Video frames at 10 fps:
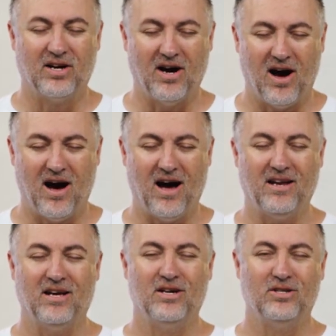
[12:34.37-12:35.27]

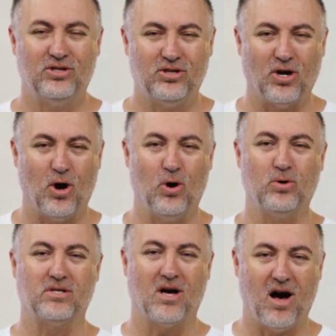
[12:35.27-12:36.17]
God
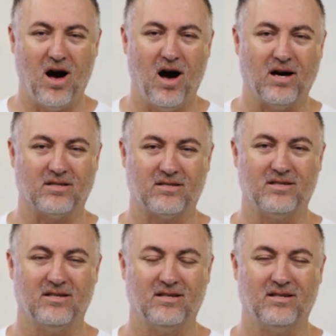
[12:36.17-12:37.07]
chose us.